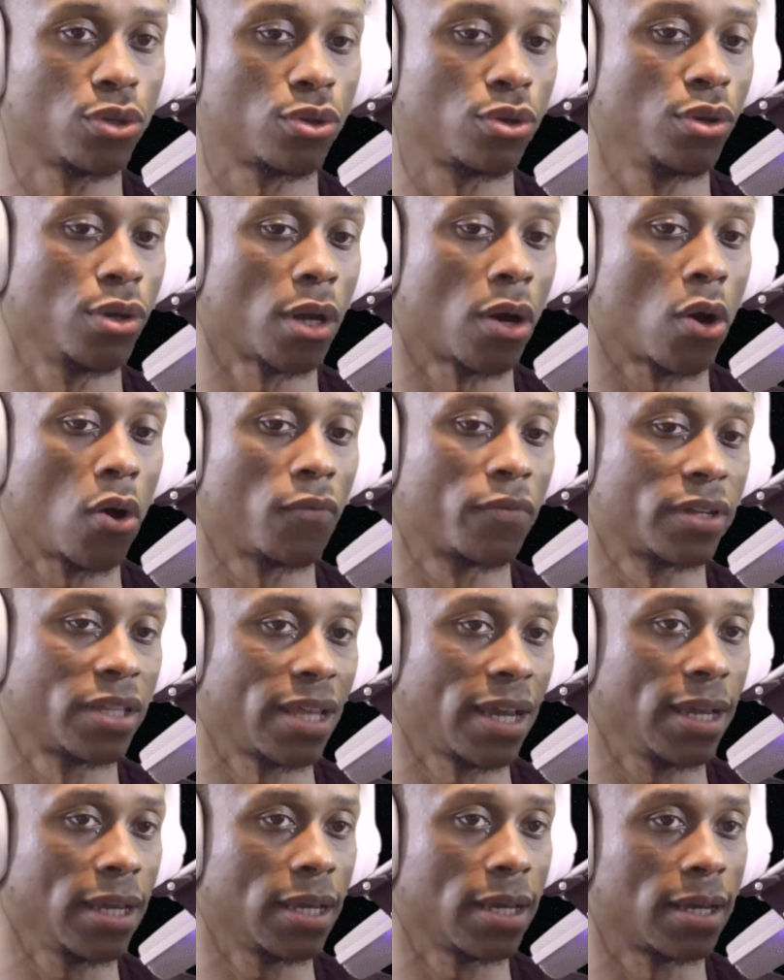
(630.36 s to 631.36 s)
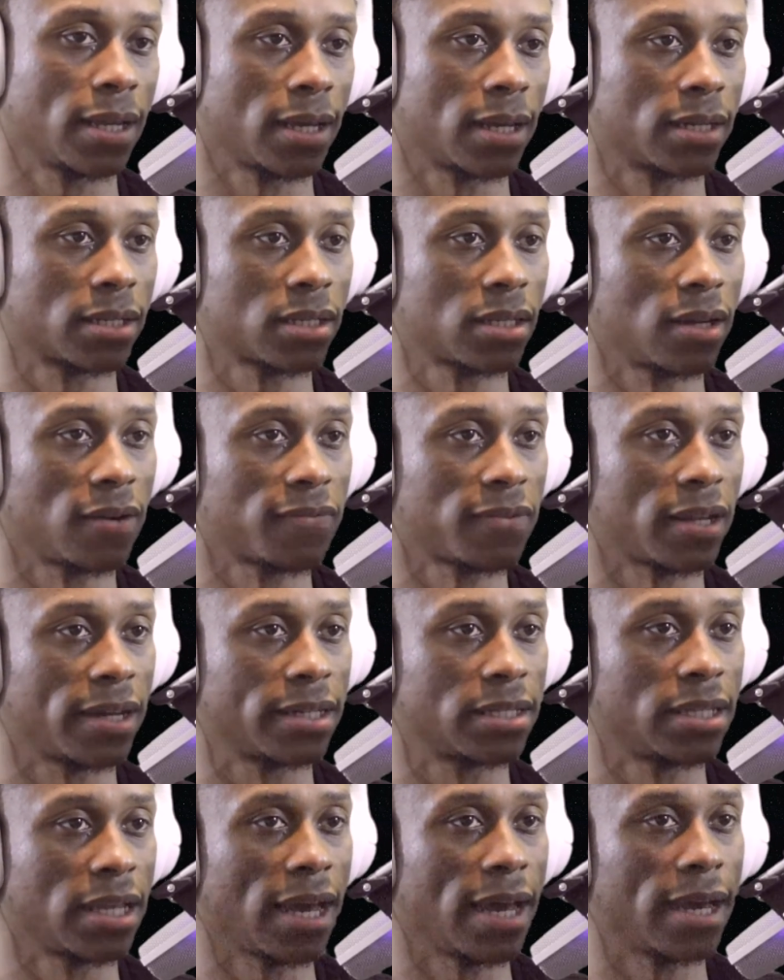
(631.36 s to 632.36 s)
overthinking and stuff
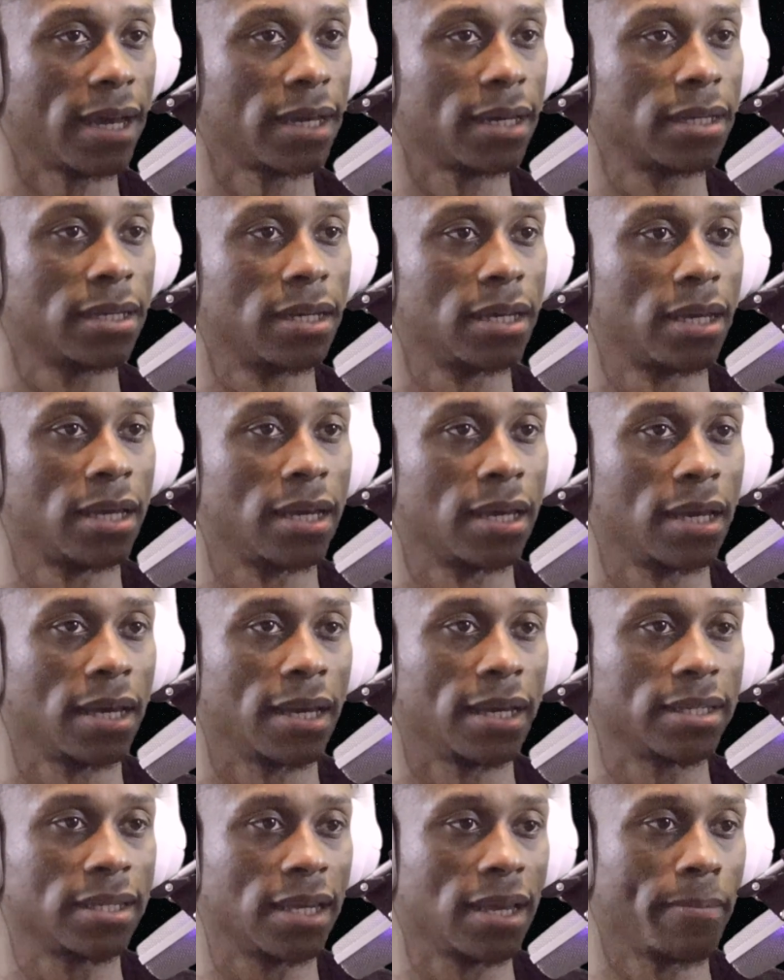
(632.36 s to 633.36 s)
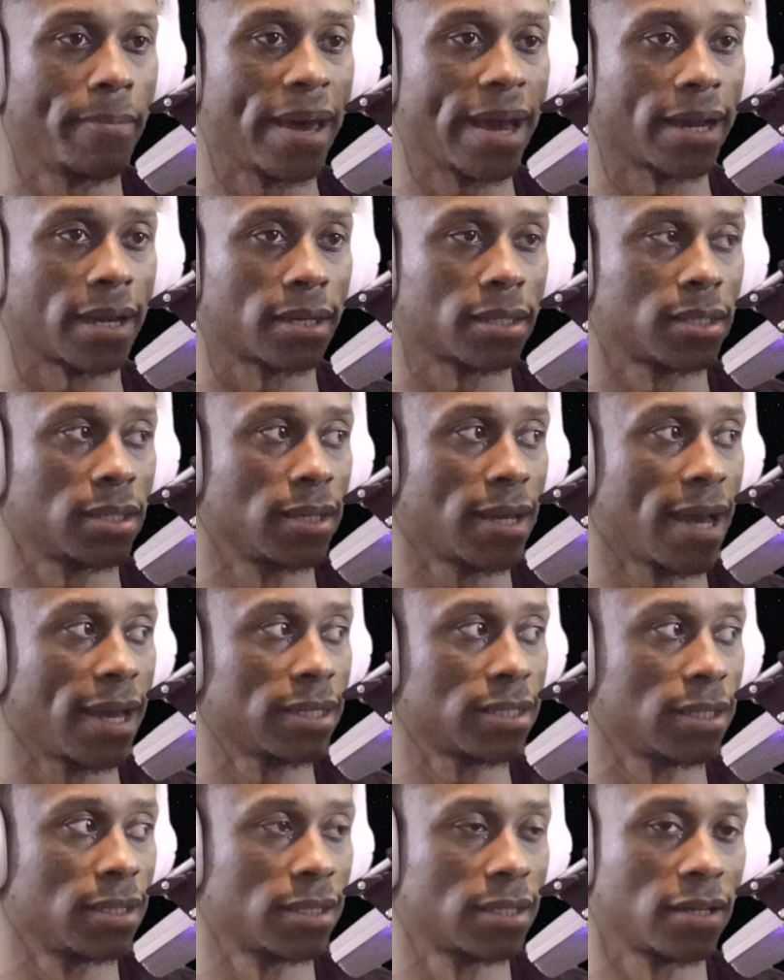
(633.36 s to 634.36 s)
like that, is get back to
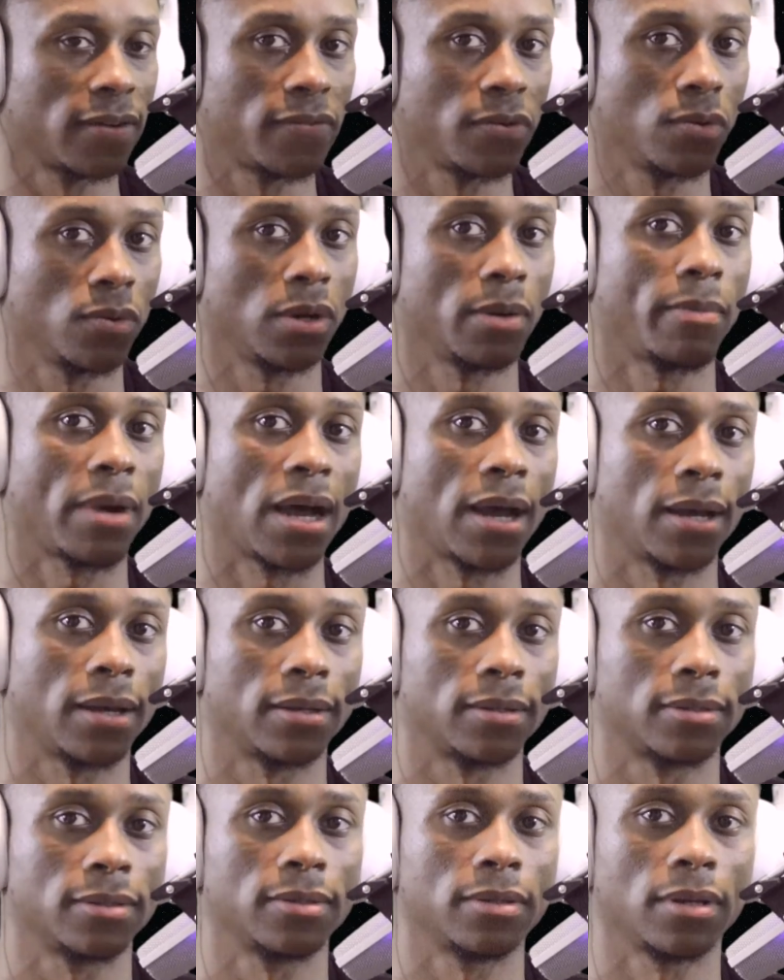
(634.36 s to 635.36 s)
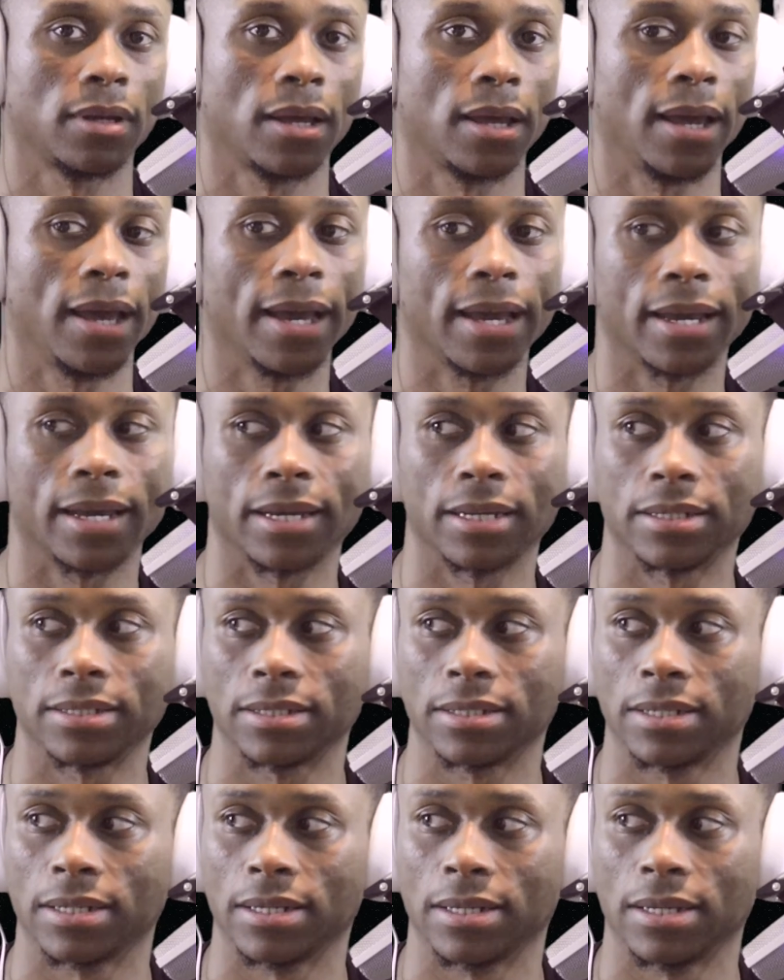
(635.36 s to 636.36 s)
asking yourself, who am I? And
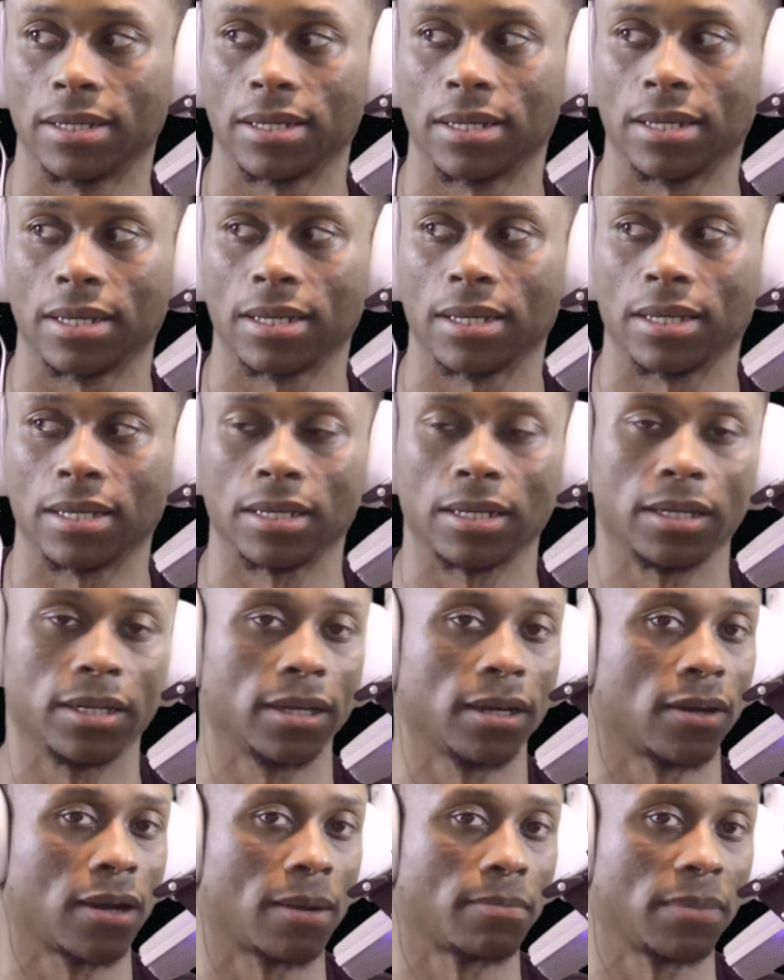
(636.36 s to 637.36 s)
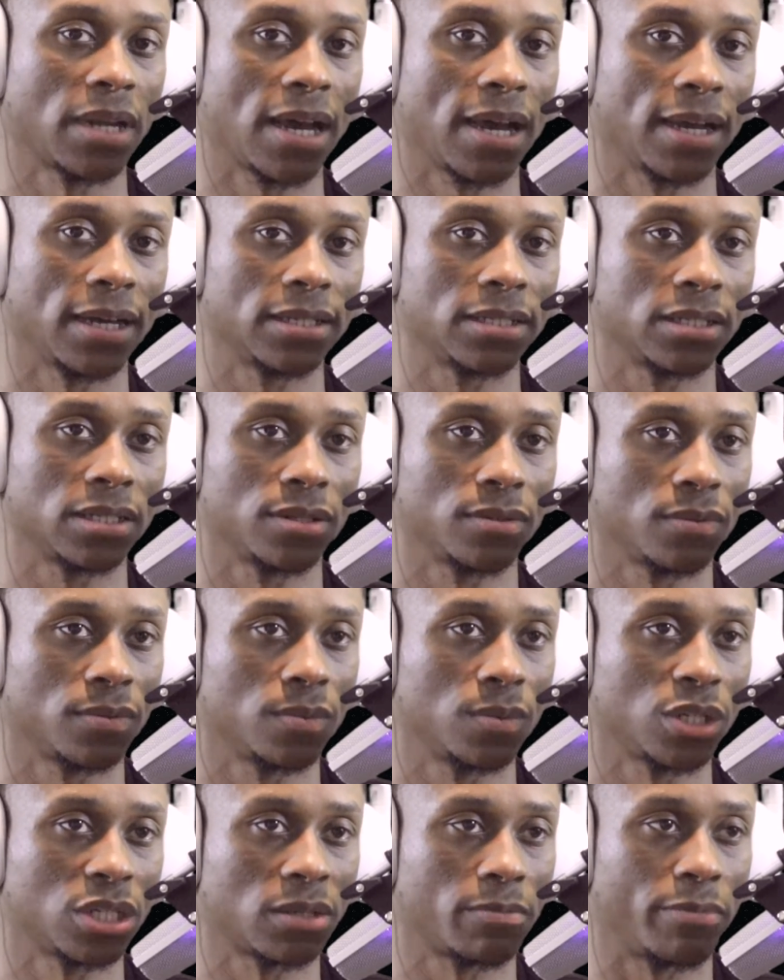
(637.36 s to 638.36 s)
I'm not
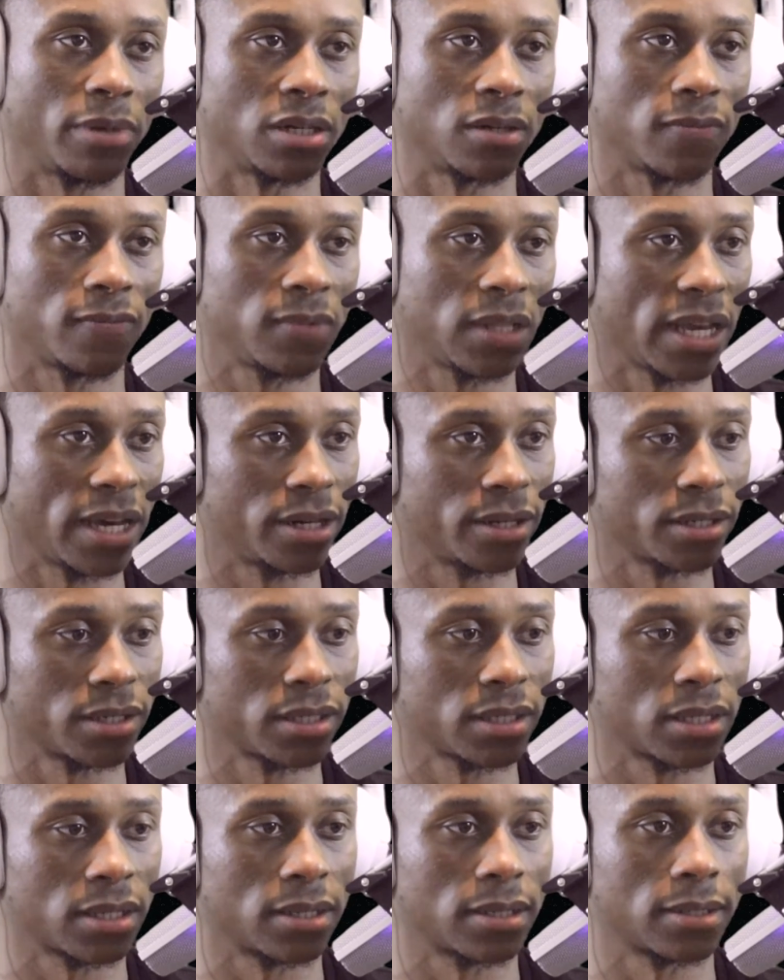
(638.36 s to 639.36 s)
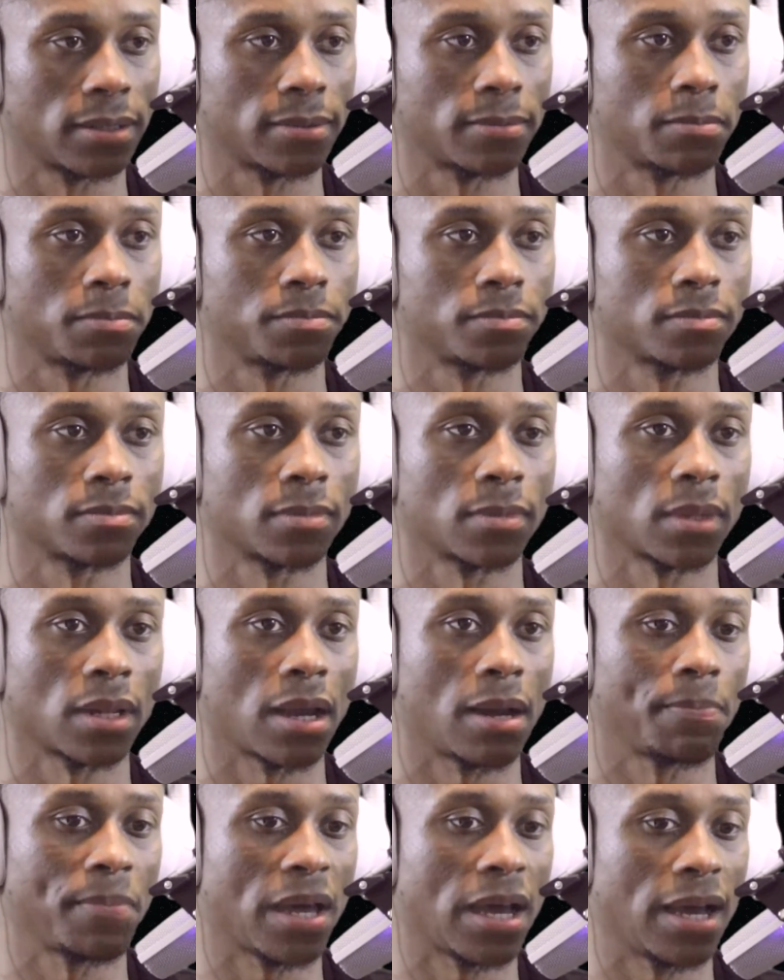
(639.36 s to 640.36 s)
just a bundle of letters.
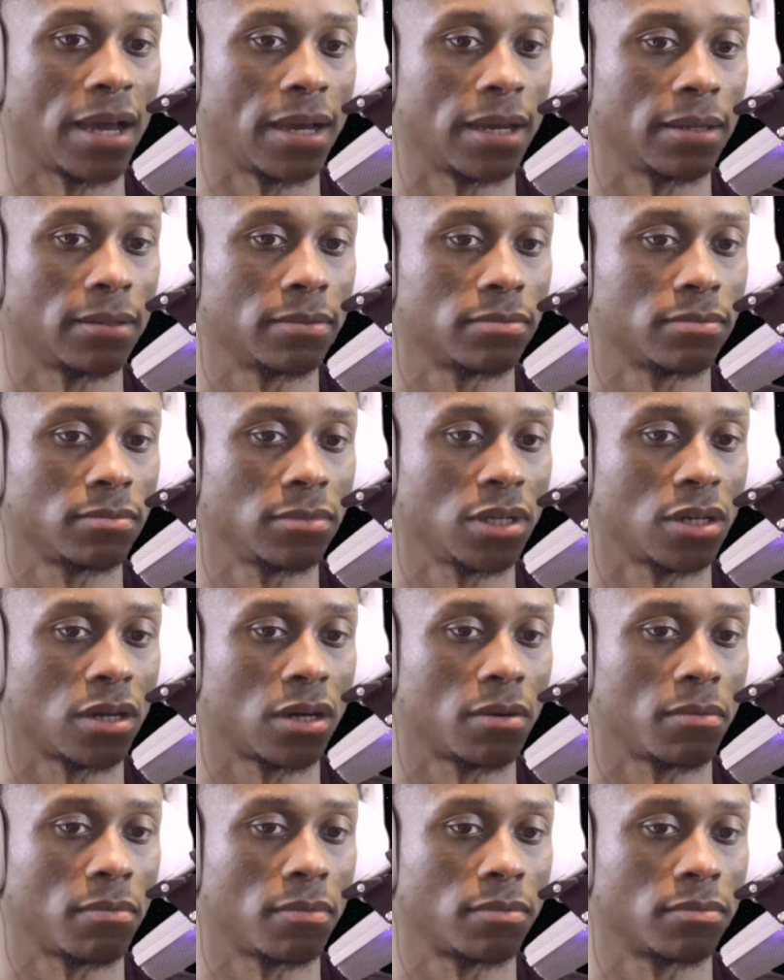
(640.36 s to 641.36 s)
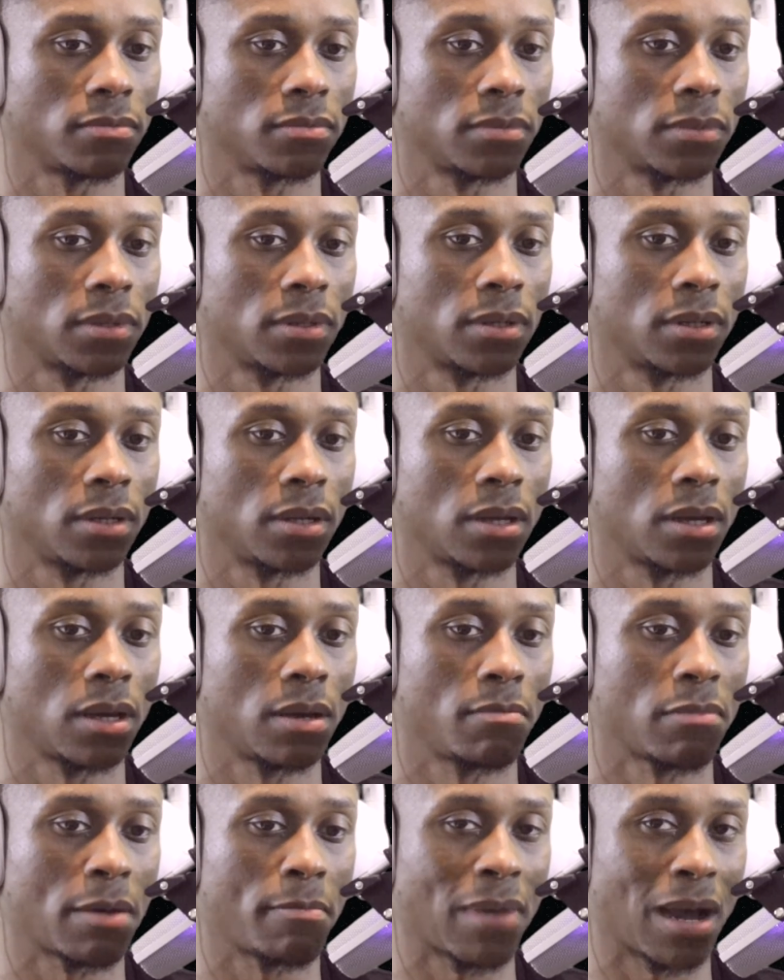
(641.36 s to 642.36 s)
I'm not,
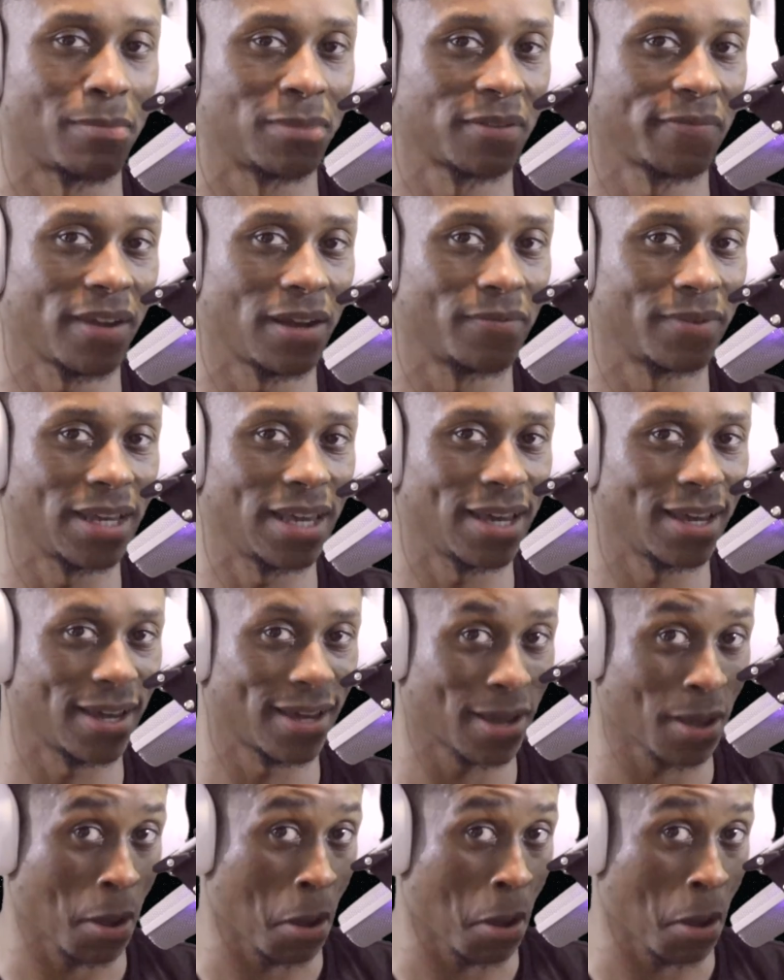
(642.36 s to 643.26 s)
my mama's favorite kid.